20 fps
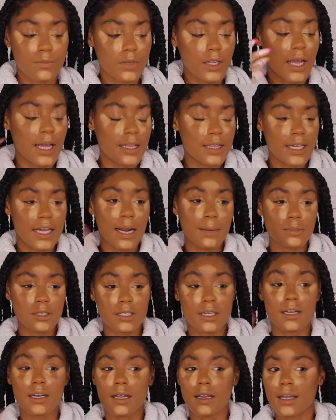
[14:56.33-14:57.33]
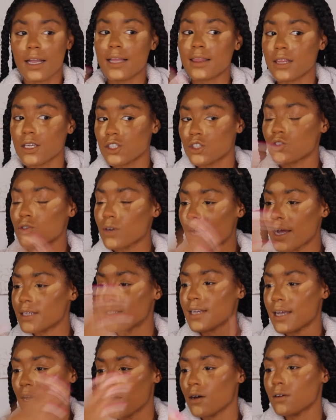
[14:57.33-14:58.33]
And then I'm just gonna let this dry
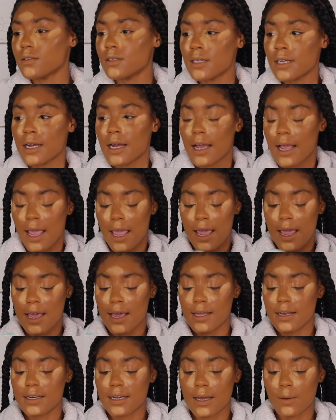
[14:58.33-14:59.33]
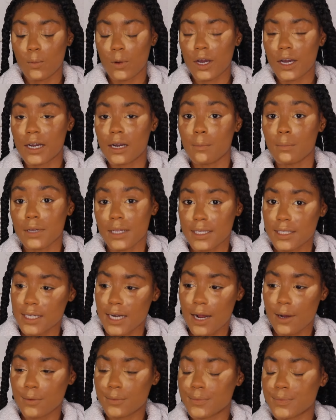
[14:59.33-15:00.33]
down and we're gonna blend it
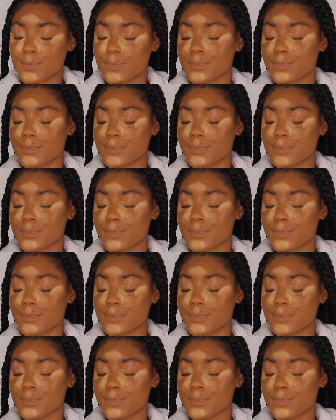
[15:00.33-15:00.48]
out.